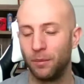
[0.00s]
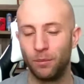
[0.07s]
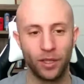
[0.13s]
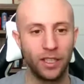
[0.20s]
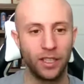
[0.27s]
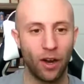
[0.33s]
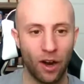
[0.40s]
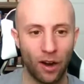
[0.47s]

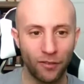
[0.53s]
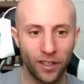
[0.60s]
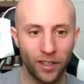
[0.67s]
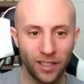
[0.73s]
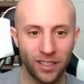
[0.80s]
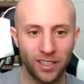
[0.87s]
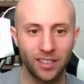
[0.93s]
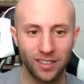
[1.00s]
but the
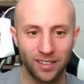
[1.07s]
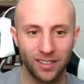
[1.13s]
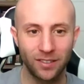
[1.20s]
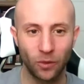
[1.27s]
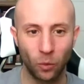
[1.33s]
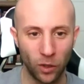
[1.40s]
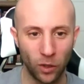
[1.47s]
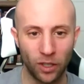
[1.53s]
offense
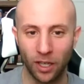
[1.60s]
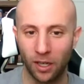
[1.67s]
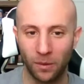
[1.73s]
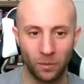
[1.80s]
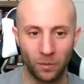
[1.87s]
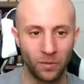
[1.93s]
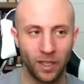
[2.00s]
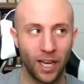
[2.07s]
will
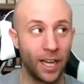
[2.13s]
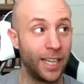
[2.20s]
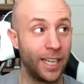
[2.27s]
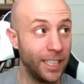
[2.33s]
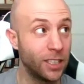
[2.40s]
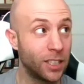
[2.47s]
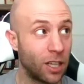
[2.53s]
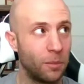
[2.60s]
come and
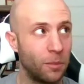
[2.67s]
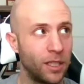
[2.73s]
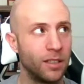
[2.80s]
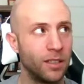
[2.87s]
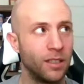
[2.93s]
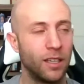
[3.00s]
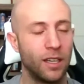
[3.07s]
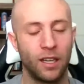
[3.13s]
is
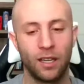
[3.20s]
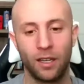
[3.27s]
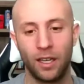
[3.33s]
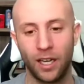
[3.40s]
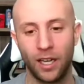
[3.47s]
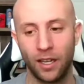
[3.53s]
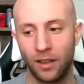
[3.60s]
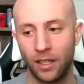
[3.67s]
coming.
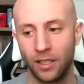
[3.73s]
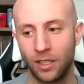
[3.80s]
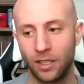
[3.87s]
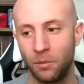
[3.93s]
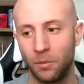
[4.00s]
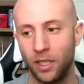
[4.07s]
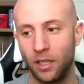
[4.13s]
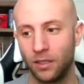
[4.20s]
And I think it's
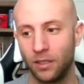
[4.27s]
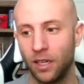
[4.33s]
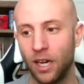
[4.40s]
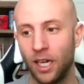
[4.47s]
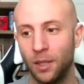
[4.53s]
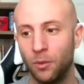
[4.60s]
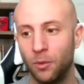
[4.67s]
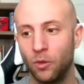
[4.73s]
going to be
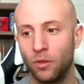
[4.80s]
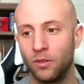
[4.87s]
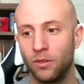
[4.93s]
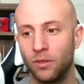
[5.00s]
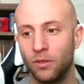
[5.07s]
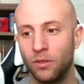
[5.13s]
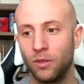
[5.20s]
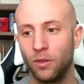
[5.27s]
undeniable.
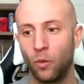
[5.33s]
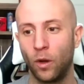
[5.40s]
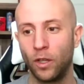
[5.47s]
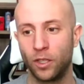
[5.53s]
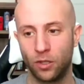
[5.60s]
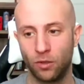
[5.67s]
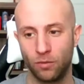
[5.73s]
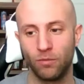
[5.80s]

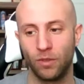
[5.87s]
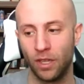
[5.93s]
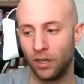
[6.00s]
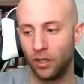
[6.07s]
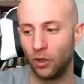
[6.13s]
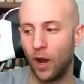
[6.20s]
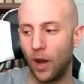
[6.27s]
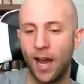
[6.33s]

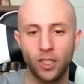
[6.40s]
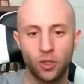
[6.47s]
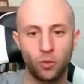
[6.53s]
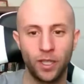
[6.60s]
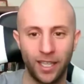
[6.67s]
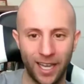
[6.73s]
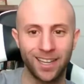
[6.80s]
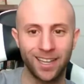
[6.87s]
As
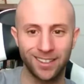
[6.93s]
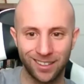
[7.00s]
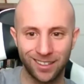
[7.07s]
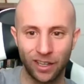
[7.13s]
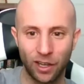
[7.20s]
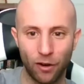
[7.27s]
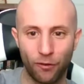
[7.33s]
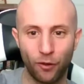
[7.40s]
we get
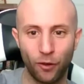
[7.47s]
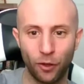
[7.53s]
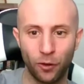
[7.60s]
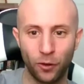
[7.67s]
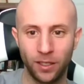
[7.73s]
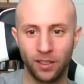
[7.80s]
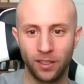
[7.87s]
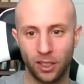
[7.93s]
further
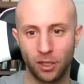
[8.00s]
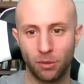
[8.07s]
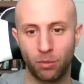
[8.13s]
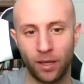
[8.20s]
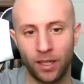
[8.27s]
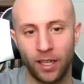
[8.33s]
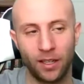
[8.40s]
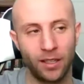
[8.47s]
into the
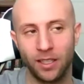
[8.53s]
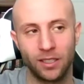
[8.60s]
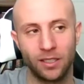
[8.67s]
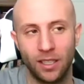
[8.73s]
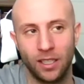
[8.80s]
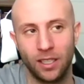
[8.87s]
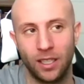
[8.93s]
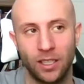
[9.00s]
spring, I think
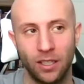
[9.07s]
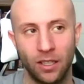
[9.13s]
it's